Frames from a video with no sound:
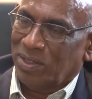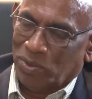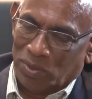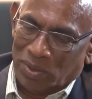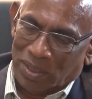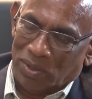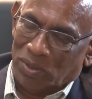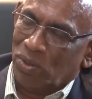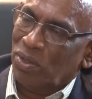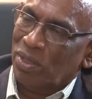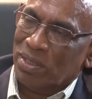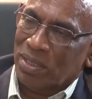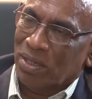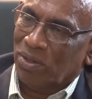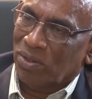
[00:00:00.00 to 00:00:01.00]
So in
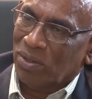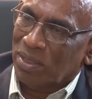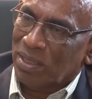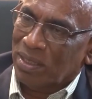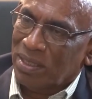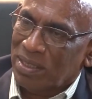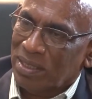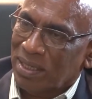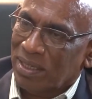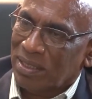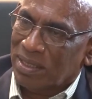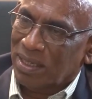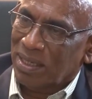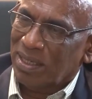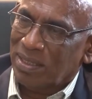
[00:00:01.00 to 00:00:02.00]
all these
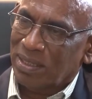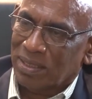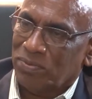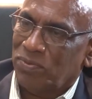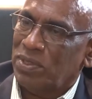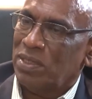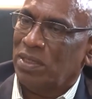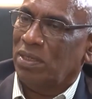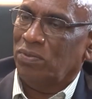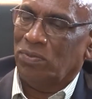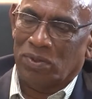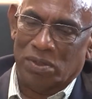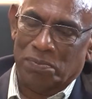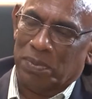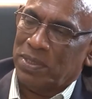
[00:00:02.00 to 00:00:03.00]
stages, which
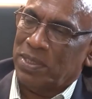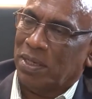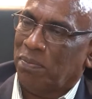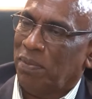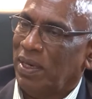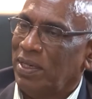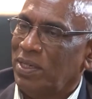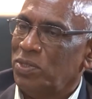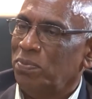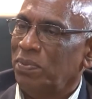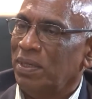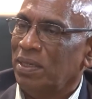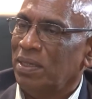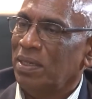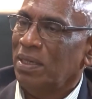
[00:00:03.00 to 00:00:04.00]
involve project
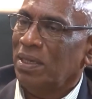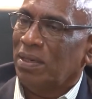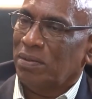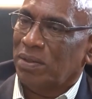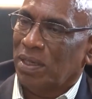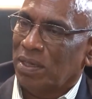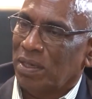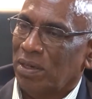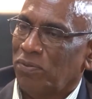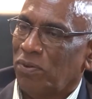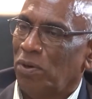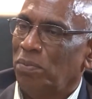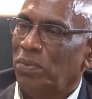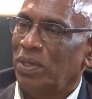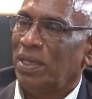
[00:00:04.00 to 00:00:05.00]
management, the
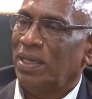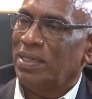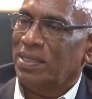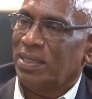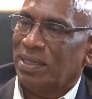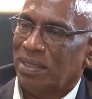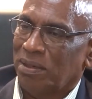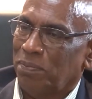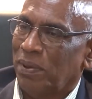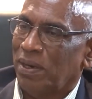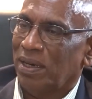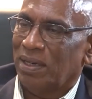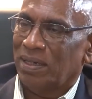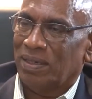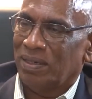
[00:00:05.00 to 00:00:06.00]
formulation,
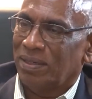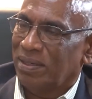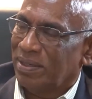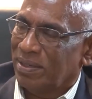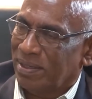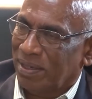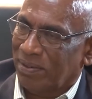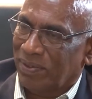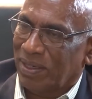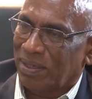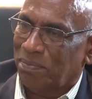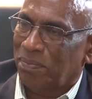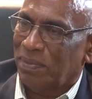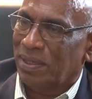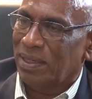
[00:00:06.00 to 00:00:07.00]

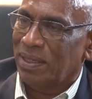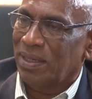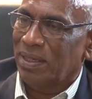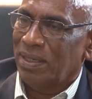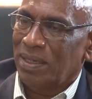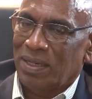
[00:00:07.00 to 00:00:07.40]
development,